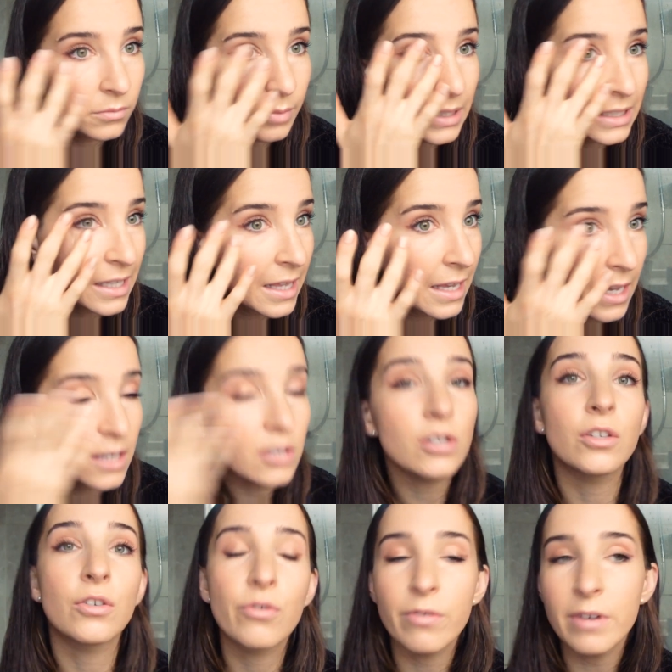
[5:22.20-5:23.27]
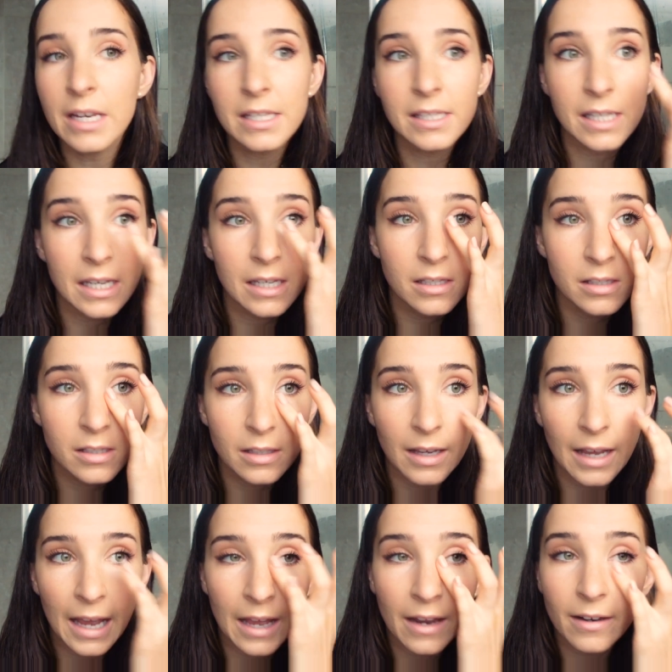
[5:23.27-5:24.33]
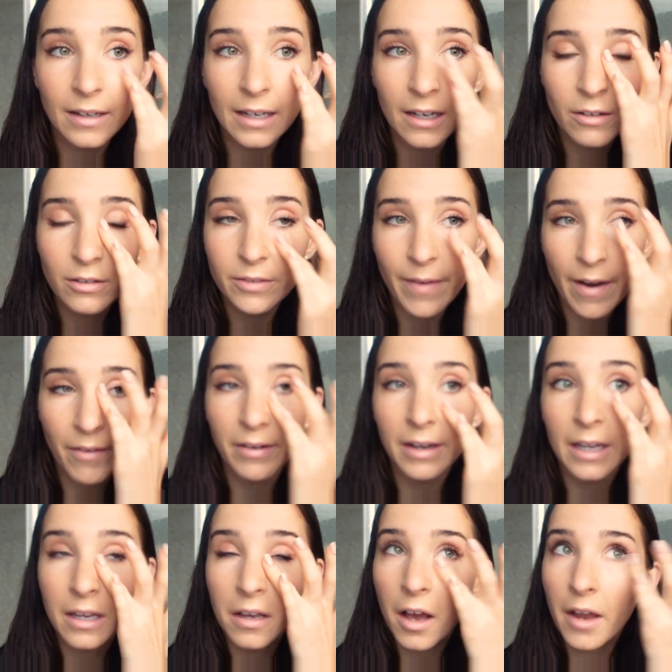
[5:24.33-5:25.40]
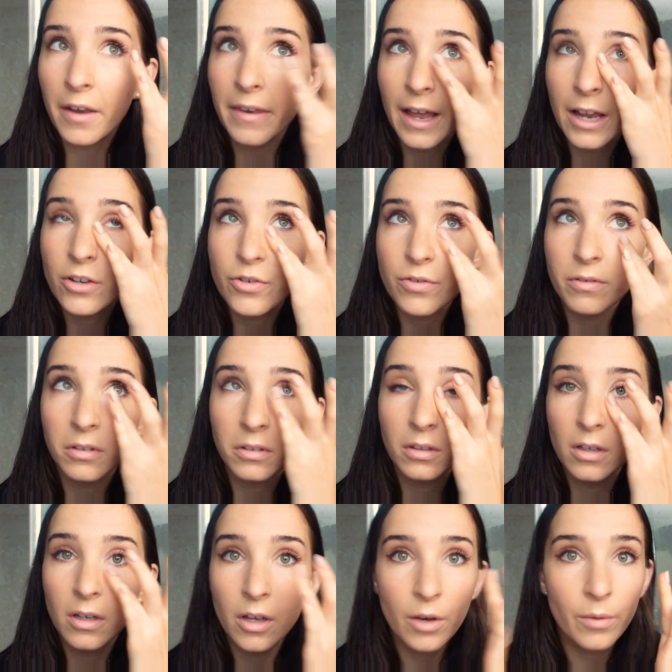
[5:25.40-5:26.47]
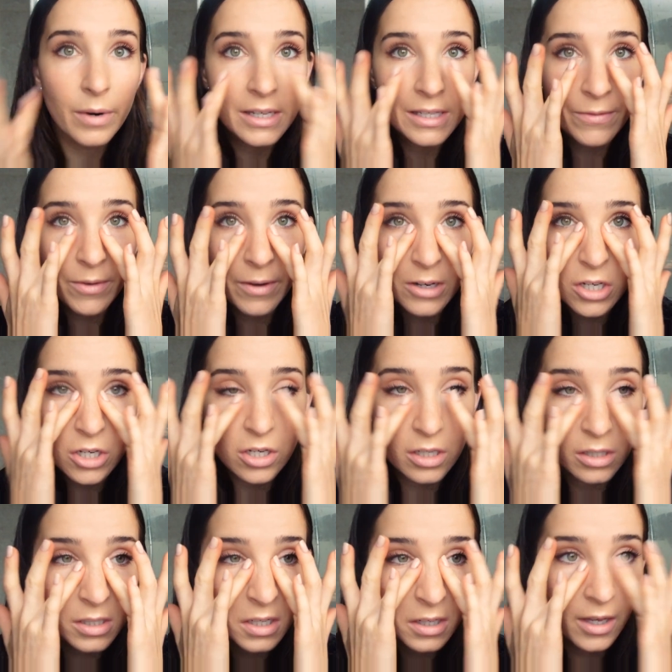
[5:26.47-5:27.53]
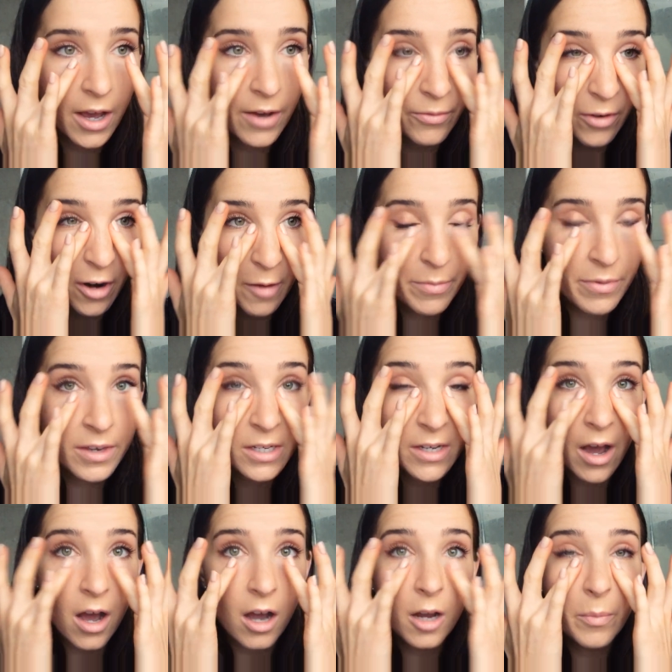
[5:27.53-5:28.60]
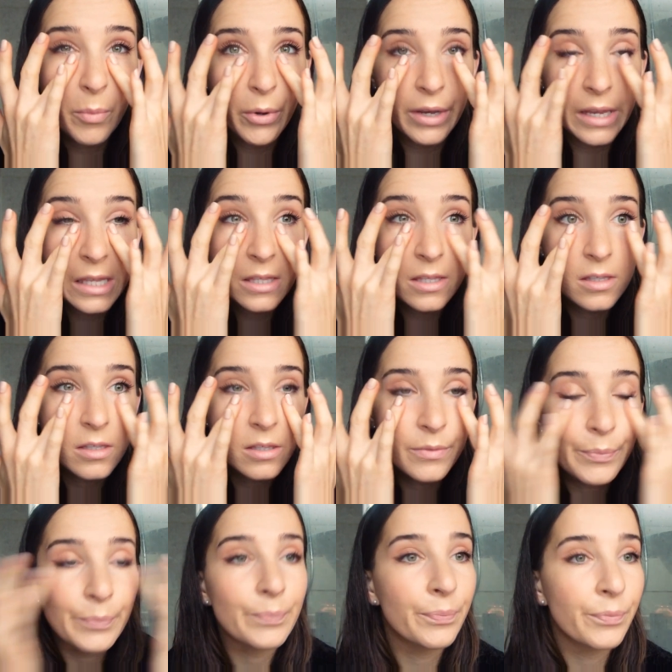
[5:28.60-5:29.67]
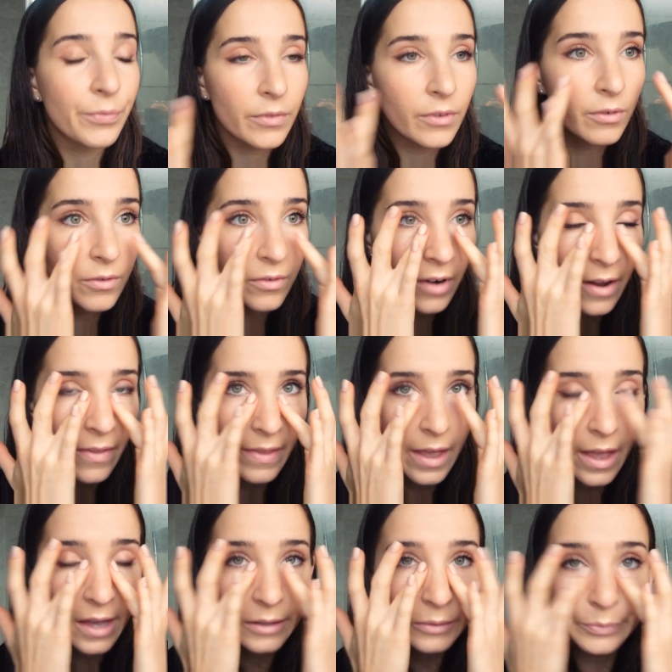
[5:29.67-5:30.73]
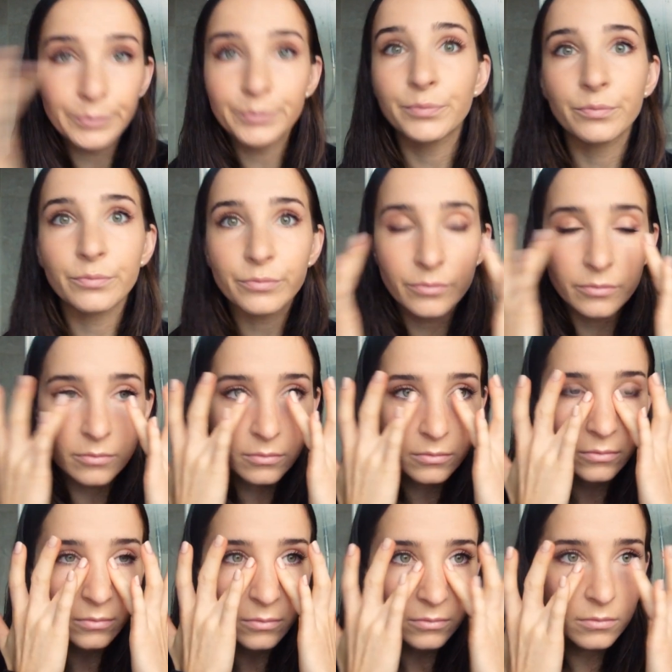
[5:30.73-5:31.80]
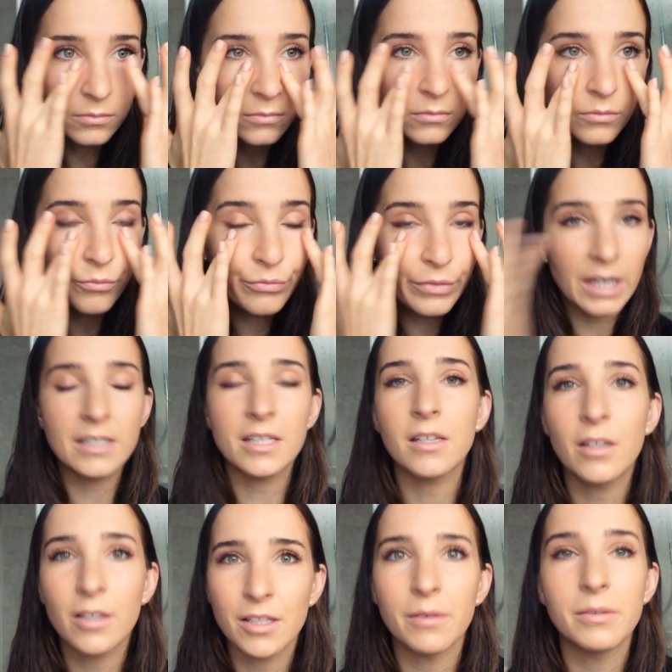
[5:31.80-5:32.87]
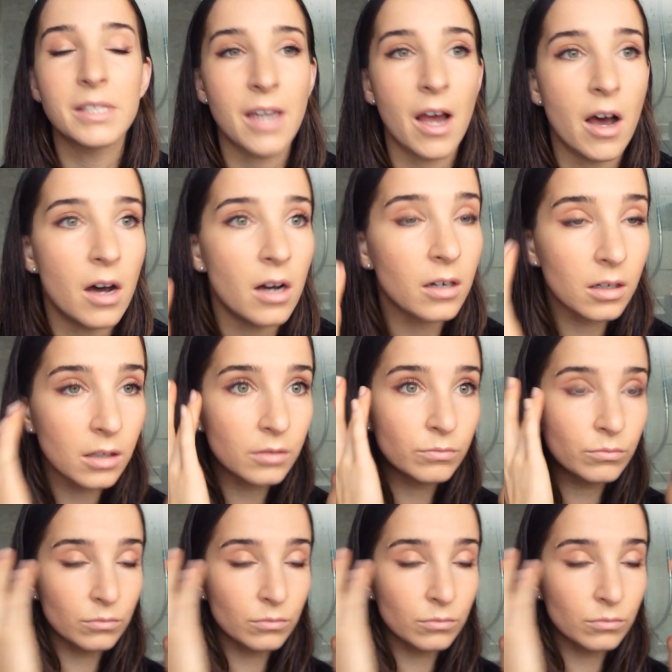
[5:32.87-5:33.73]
because I think it just creases and it looks very unnatural. Whereas if you actually just cover up the dark points right there, it doesn't look so stark.